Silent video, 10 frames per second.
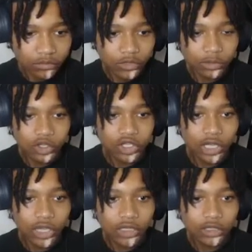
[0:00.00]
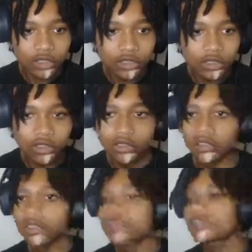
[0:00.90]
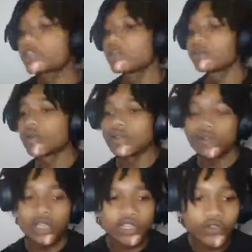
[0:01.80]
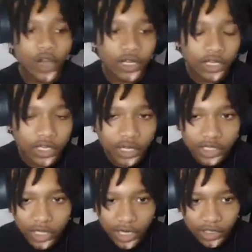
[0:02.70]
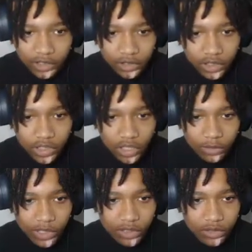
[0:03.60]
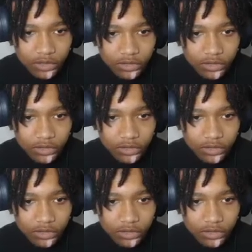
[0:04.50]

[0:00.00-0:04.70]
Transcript: Come on, shot. Let's go, bro. Let's fucking get it, shot. Let's go, bro.